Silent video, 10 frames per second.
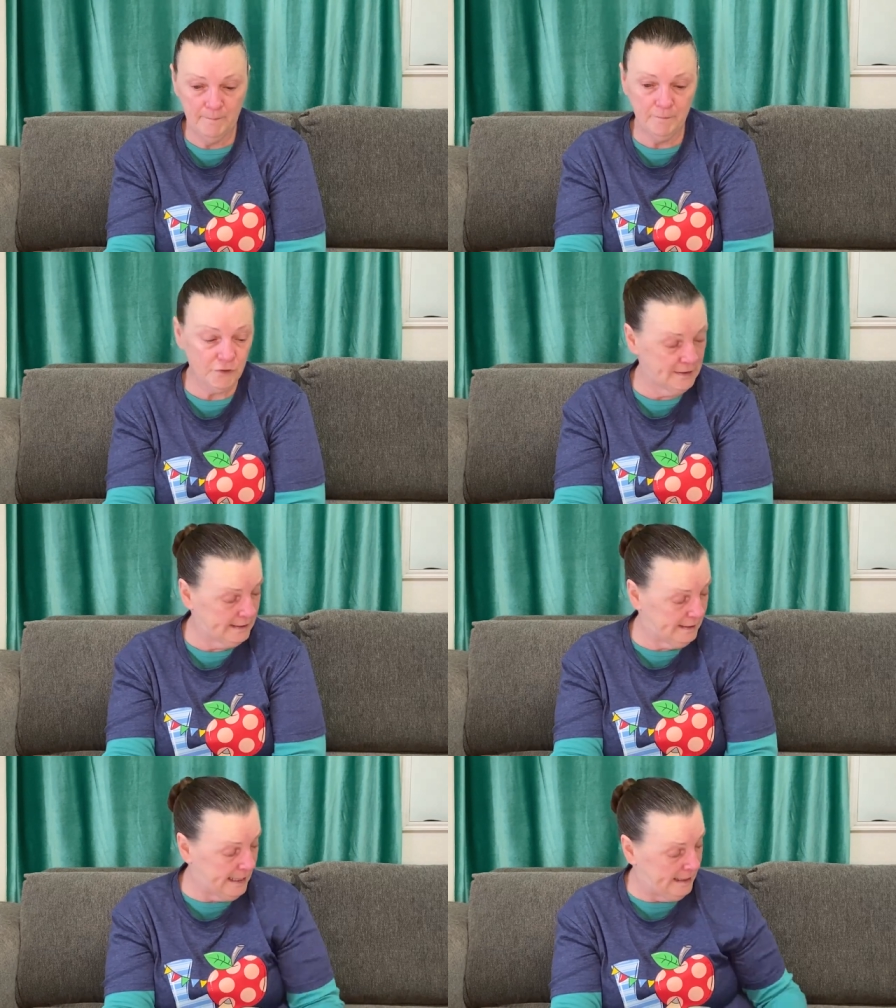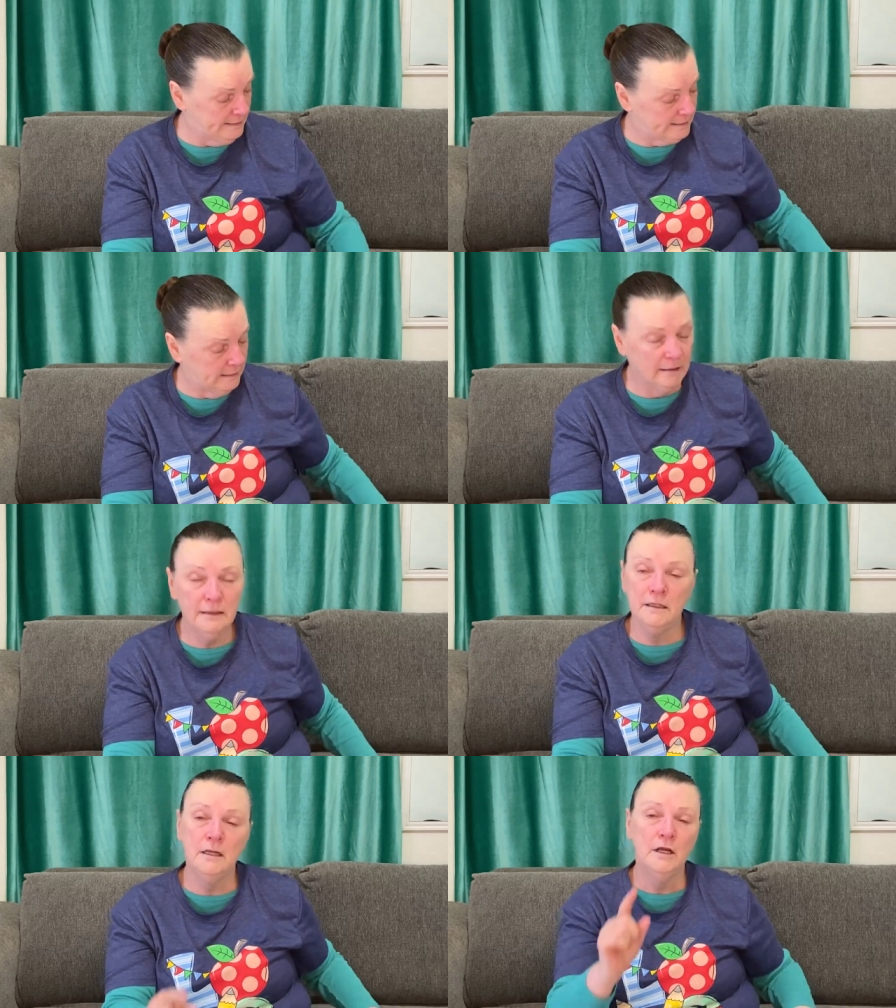She said yes. And
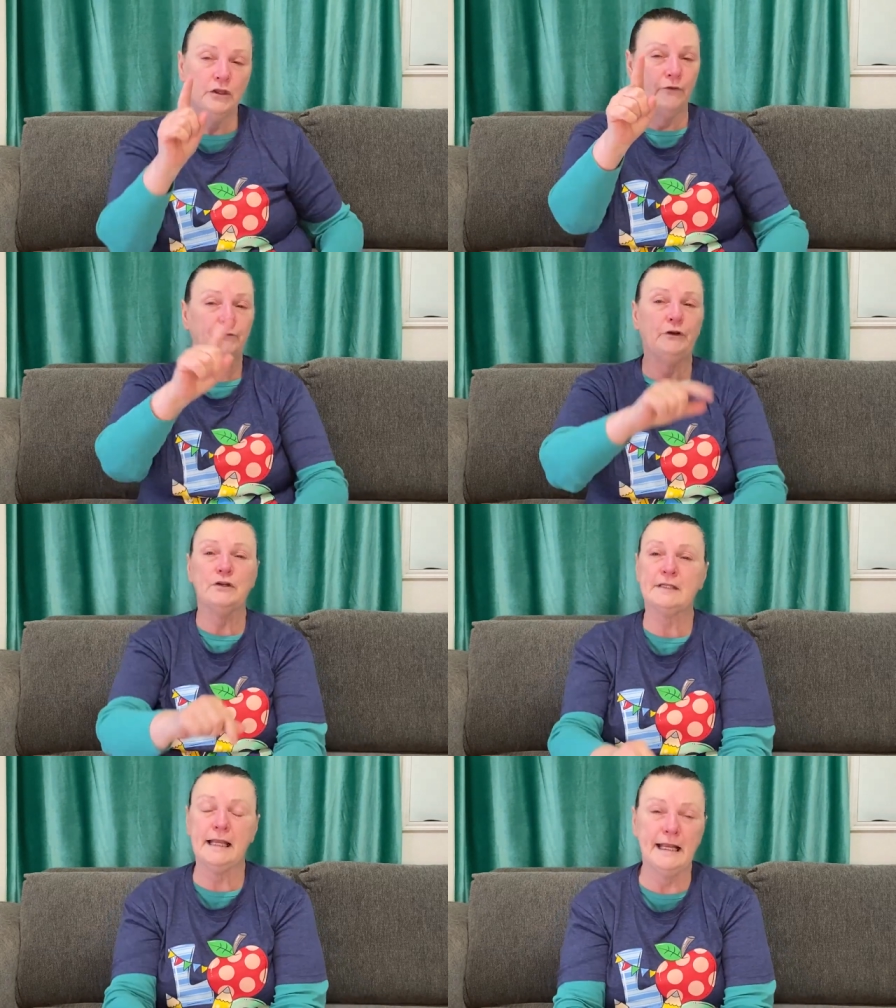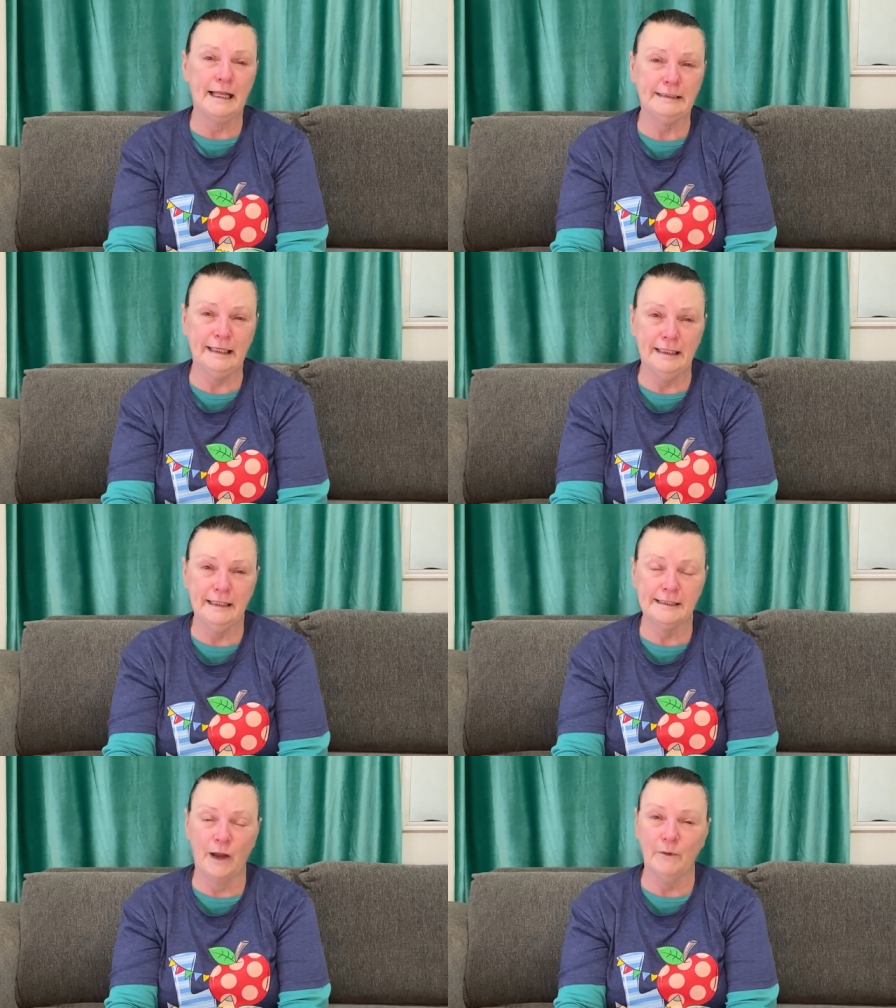the first thing I did
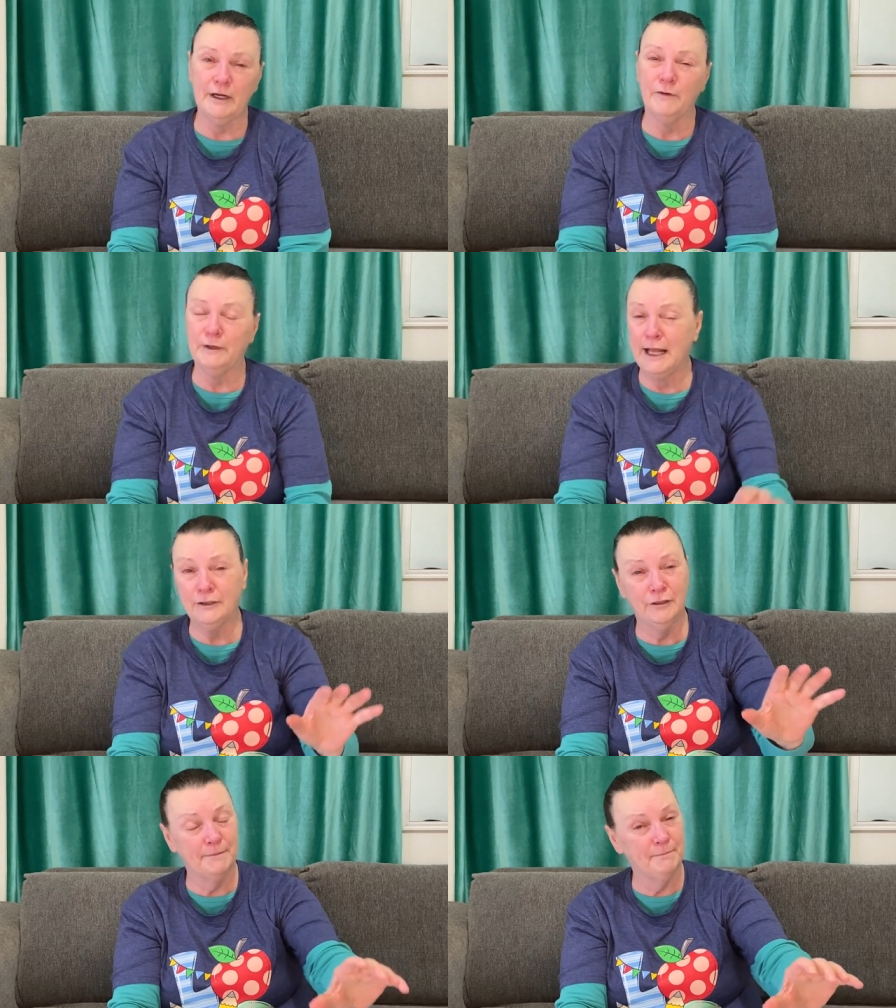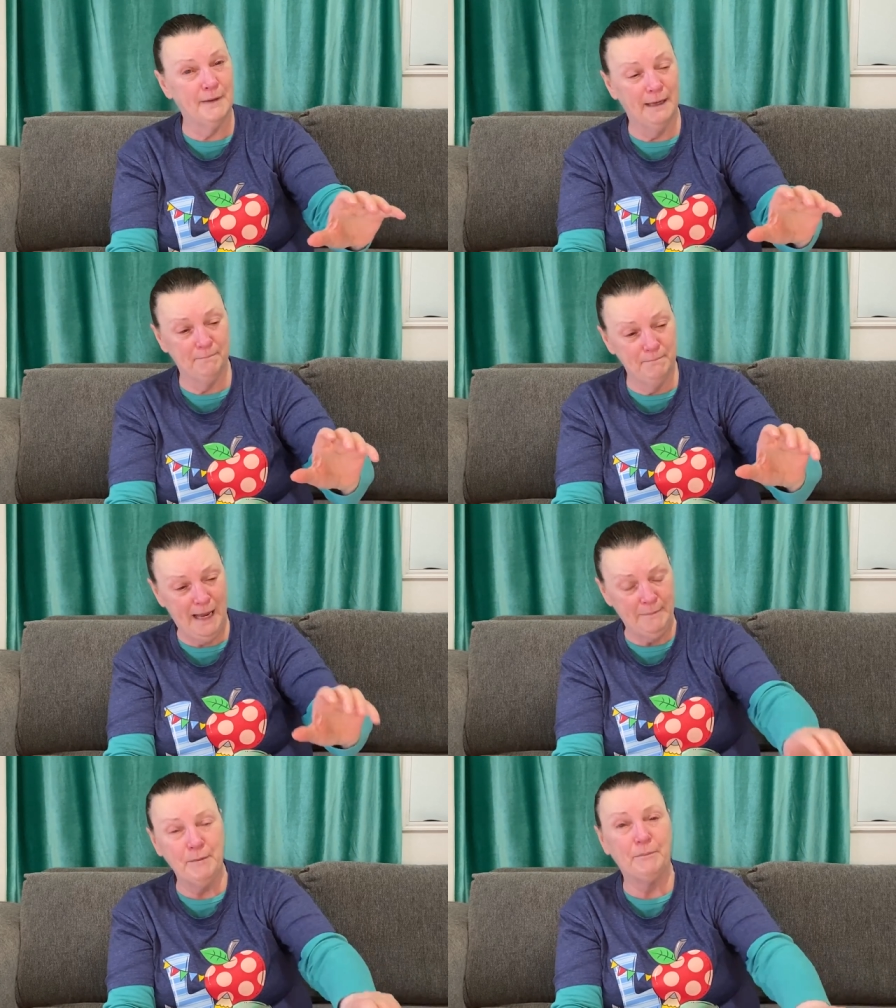is I went over and I took my
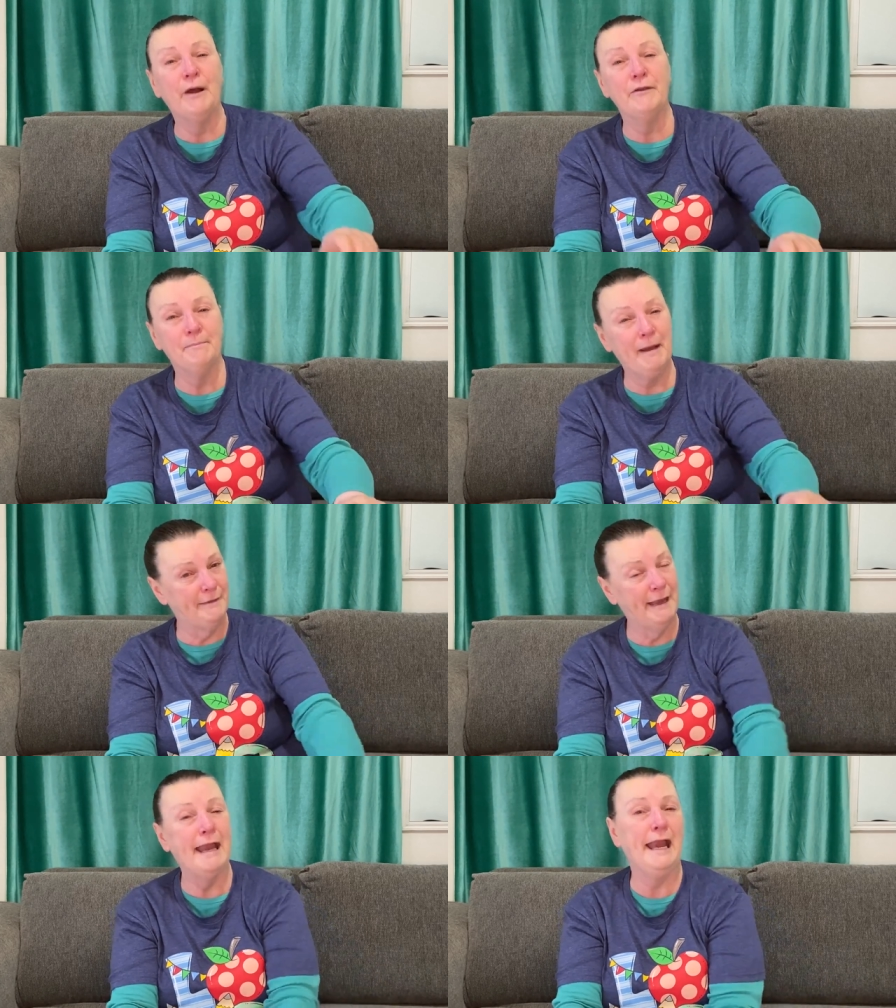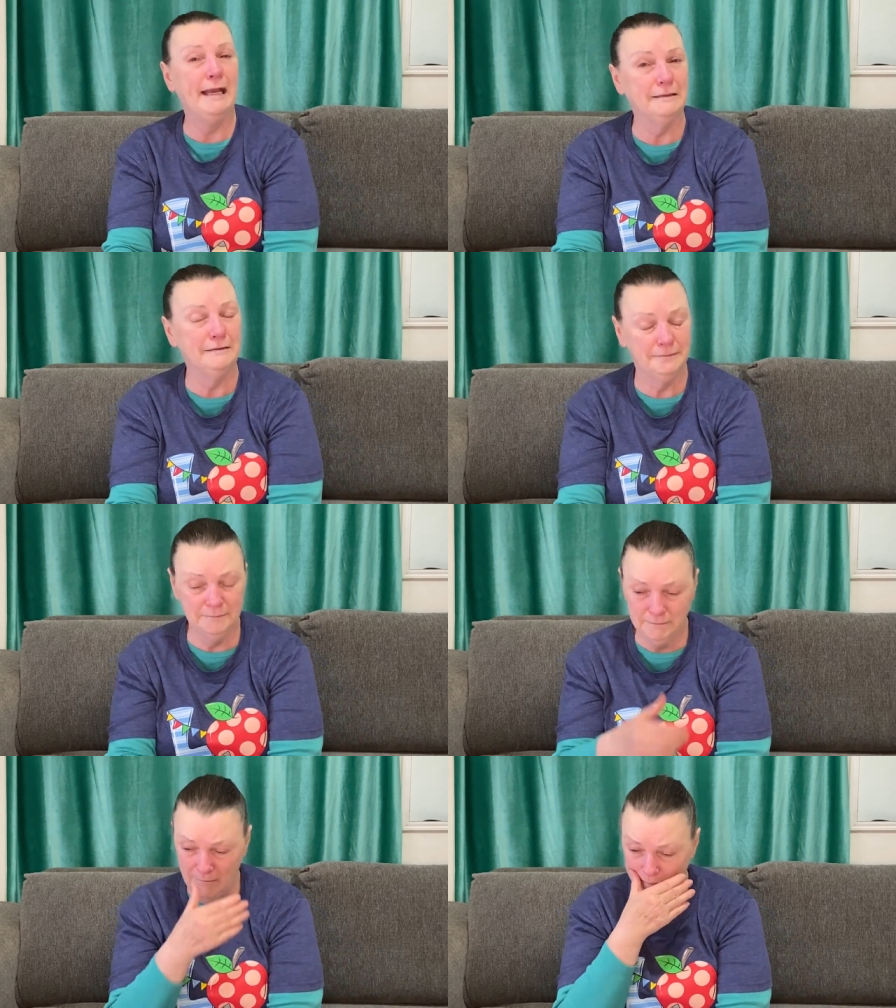baby brother by the hand.
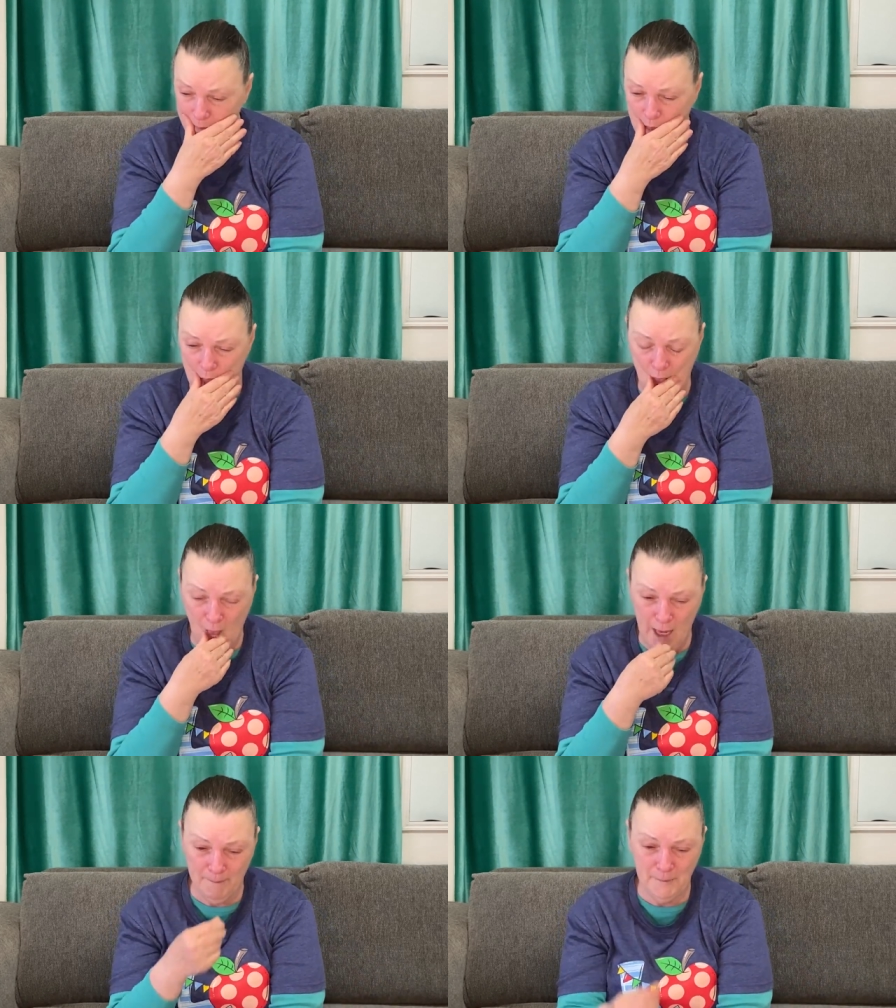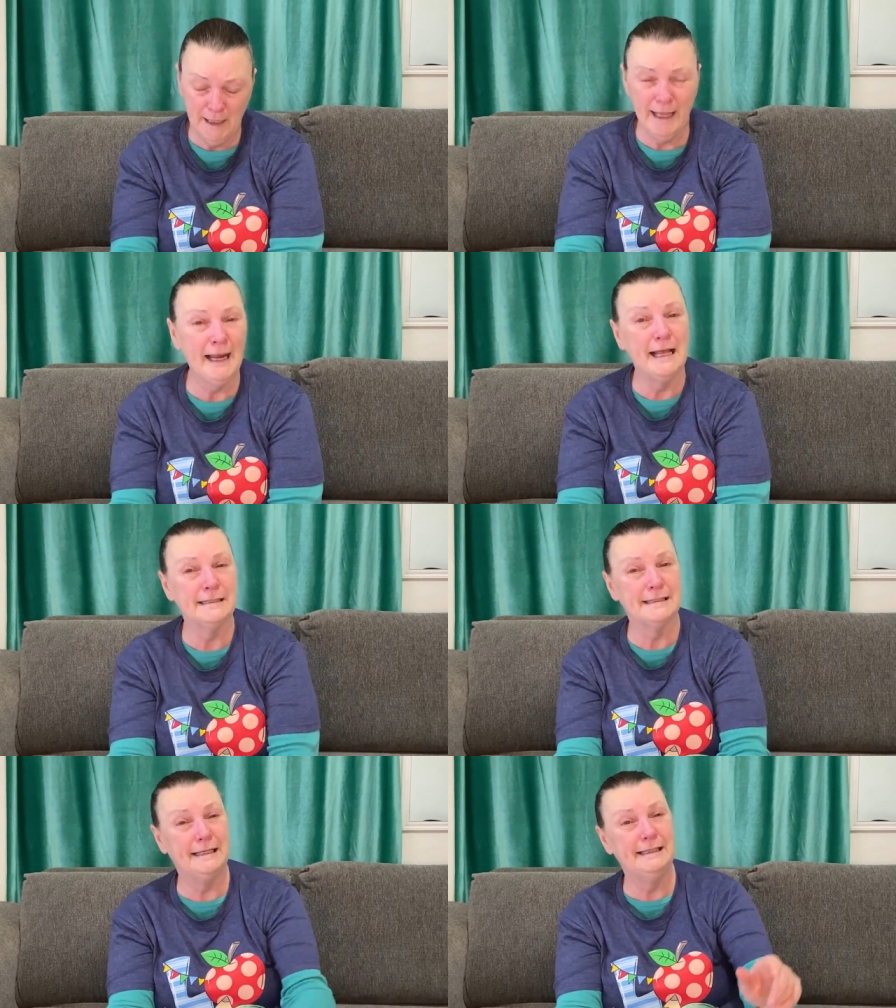And I
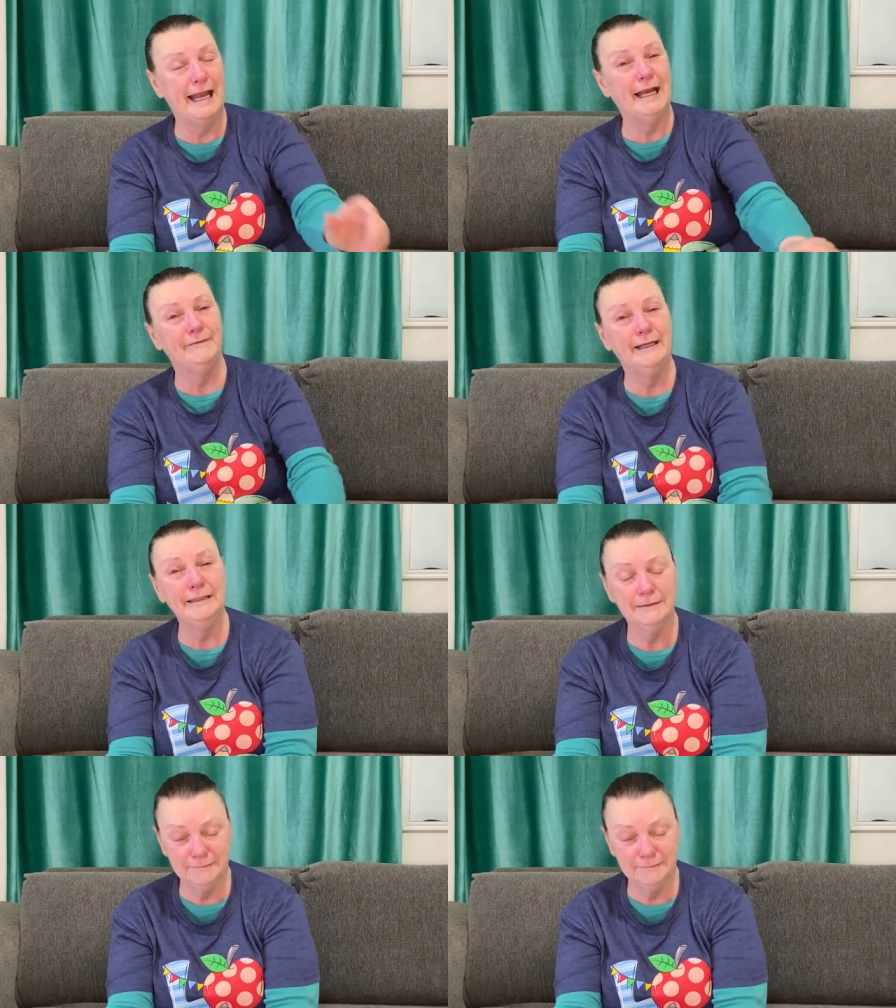said, David,